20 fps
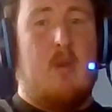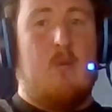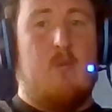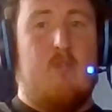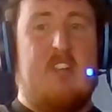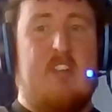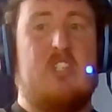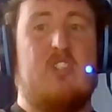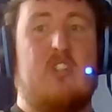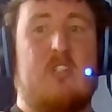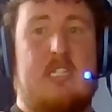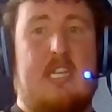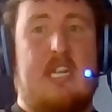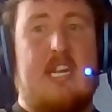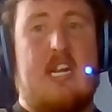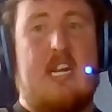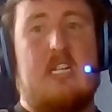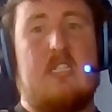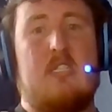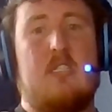that were
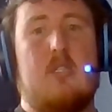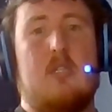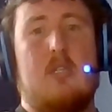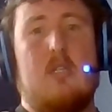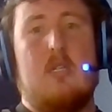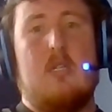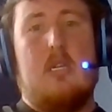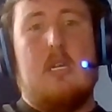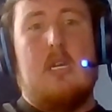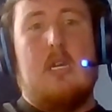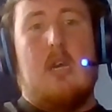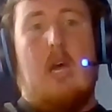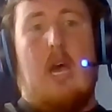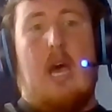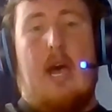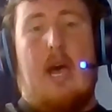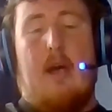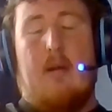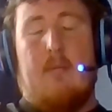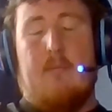interested in us.
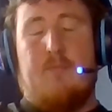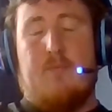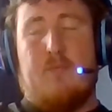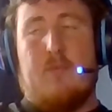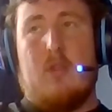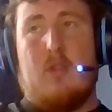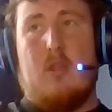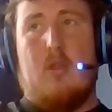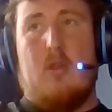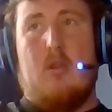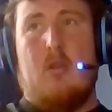We